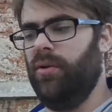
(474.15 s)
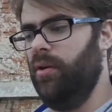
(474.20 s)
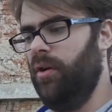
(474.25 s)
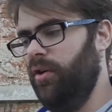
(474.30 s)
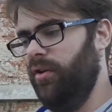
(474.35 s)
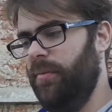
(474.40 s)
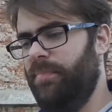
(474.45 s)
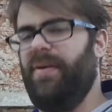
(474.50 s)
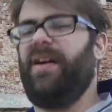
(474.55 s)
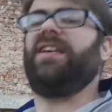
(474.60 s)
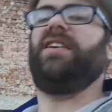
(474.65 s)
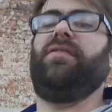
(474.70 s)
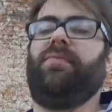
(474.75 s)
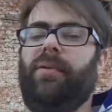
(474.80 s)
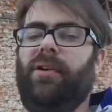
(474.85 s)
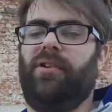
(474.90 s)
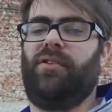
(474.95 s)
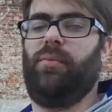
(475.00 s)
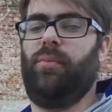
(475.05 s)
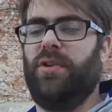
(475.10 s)
on a
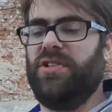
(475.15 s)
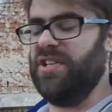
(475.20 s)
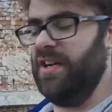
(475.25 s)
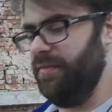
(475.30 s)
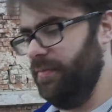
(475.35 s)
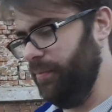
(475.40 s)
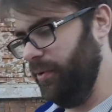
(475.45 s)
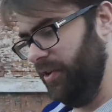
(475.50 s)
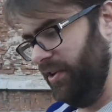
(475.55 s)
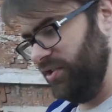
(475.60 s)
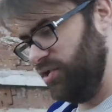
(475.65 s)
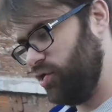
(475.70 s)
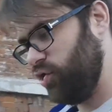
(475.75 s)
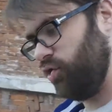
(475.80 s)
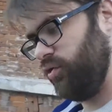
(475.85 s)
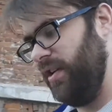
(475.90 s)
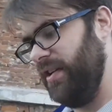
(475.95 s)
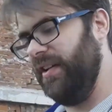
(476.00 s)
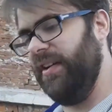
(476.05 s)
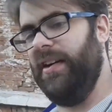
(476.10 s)
pavement which everybody is
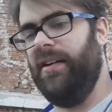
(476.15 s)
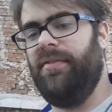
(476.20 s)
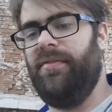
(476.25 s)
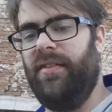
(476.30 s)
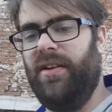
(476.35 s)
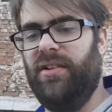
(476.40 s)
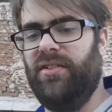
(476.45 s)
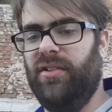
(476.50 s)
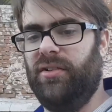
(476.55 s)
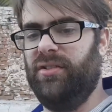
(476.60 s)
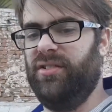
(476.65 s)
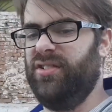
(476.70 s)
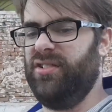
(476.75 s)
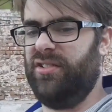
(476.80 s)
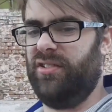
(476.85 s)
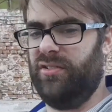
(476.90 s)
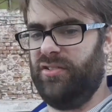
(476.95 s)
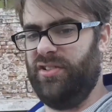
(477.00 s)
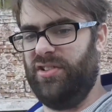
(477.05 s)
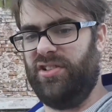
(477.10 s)
treading their feet on,
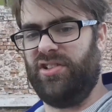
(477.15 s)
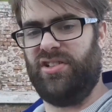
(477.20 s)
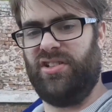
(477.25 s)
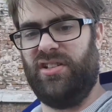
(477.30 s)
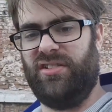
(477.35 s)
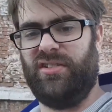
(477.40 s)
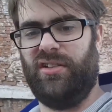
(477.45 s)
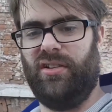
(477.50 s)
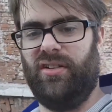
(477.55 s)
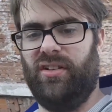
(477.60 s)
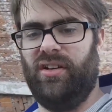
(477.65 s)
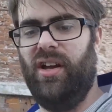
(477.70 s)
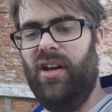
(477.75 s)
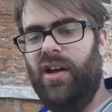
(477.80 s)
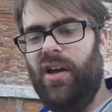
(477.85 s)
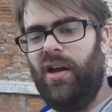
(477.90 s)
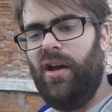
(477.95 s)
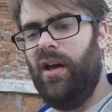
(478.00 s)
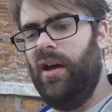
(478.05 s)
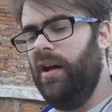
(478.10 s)
dogs are shitting on,
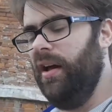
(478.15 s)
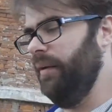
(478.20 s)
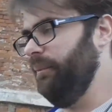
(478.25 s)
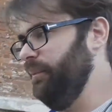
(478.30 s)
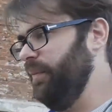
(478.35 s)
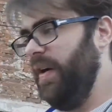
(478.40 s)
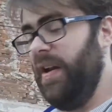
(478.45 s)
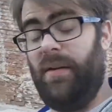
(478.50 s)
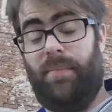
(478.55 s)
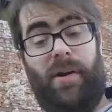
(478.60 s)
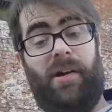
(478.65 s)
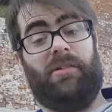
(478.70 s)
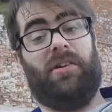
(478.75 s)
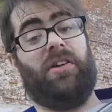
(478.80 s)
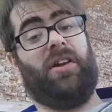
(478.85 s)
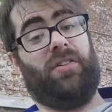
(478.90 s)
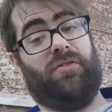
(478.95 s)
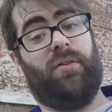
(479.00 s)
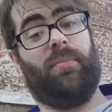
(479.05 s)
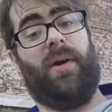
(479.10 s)
and apparently
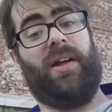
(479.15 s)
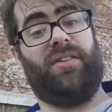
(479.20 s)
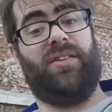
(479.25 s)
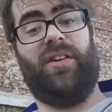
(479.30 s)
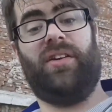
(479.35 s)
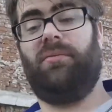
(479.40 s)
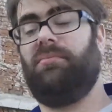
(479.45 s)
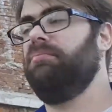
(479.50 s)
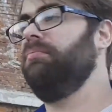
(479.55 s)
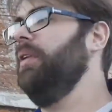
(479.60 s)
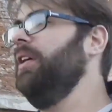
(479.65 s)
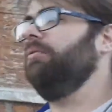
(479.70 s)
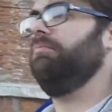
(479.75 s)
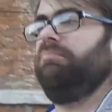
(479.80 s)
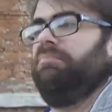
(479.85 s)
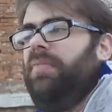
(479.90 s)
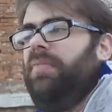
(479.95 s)
that's romantic, but